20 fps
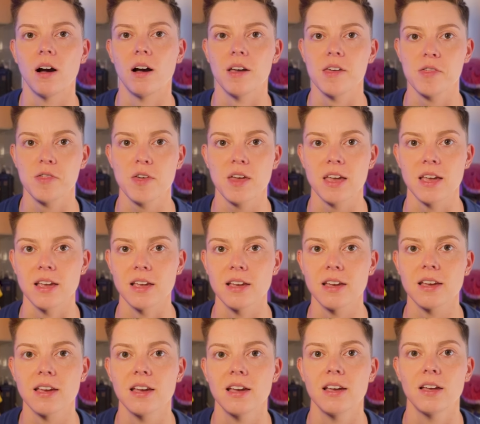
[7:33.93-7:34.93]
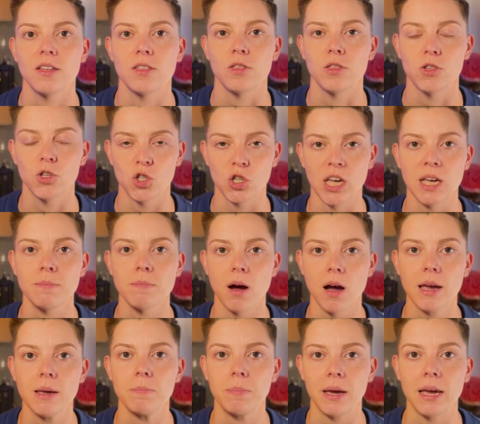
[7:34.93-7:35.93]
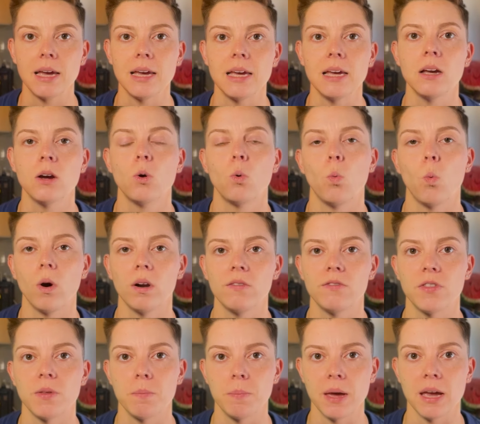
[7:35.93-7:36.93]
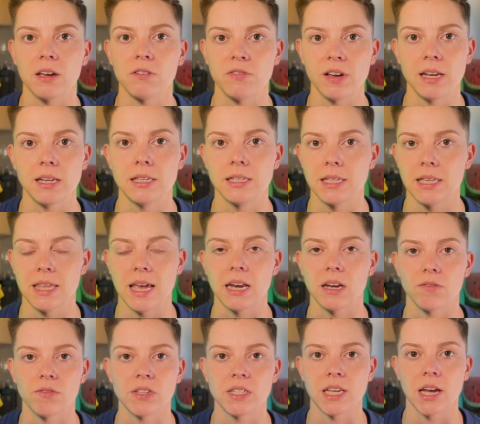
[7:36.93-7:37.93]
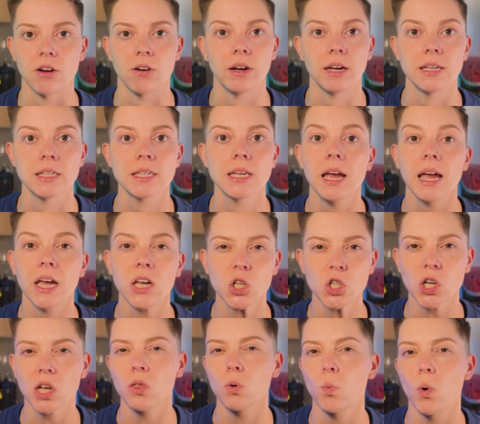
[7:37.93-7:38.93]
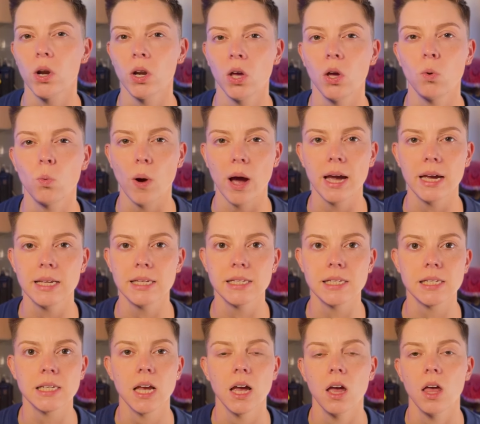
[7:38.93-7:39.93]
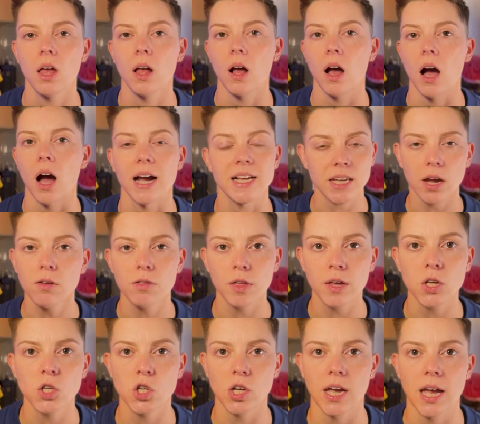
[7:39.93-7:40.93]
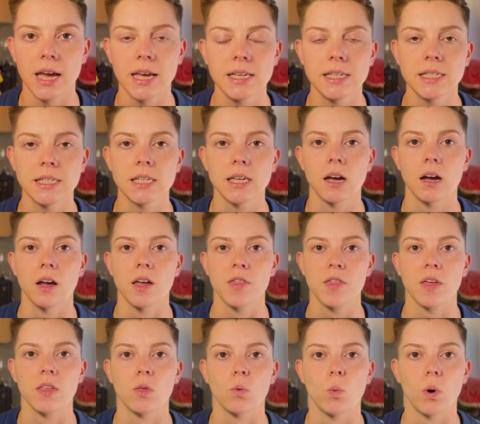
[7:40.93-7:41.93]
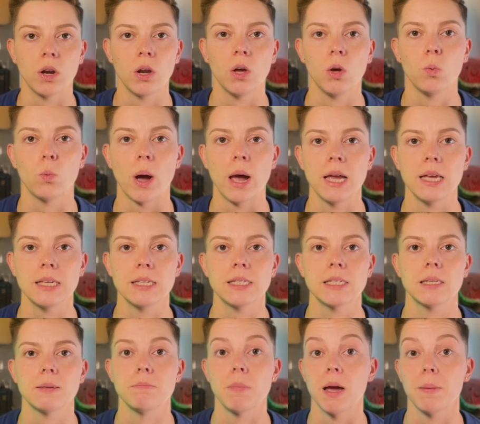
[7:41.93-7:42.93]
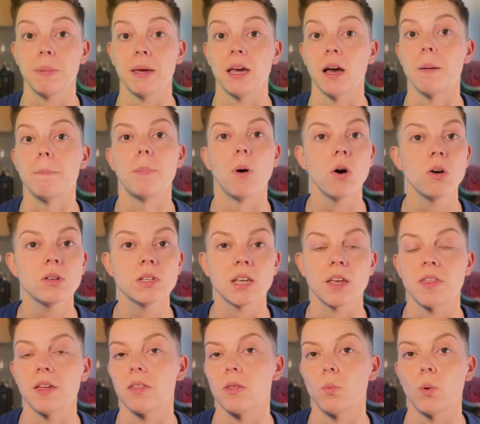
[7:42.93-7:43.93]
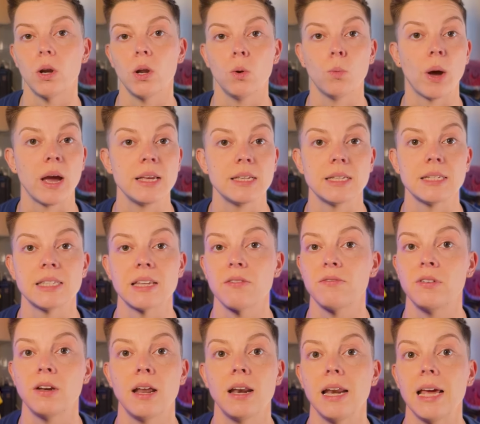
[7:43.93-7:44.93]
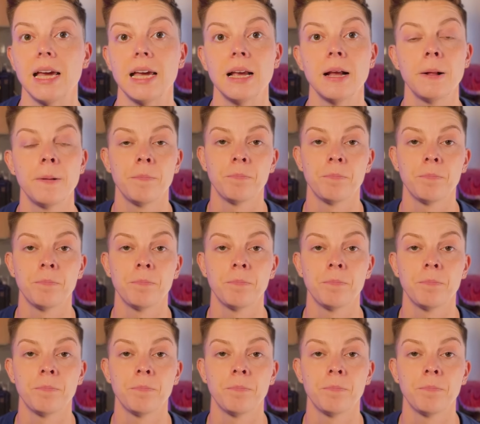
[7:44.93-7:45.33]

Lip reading: I think she might be one of the big villains at the end of the series. Is she the one who waits? I don't think she is. I think the one who waits might be her boss. I think the one who waits is definitely